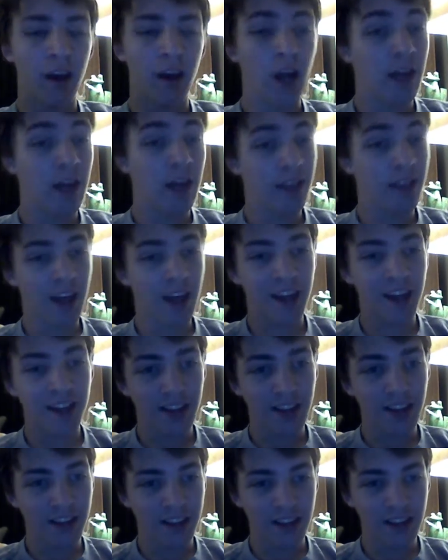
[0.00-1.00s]
And then
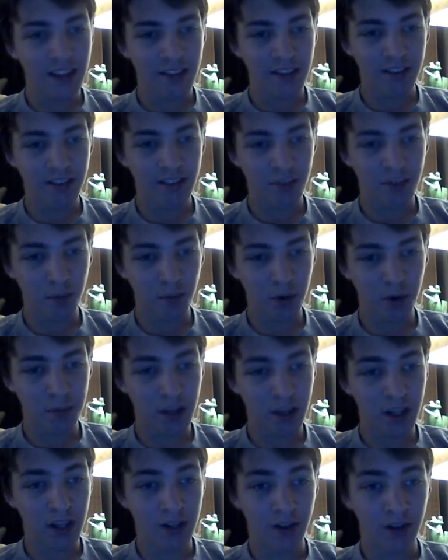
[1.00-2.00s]
this would
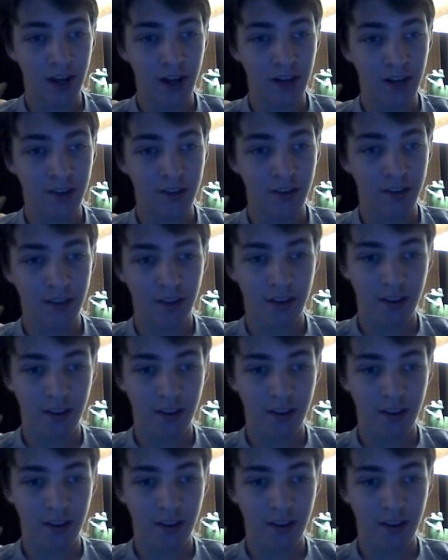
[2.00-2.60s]
be addressed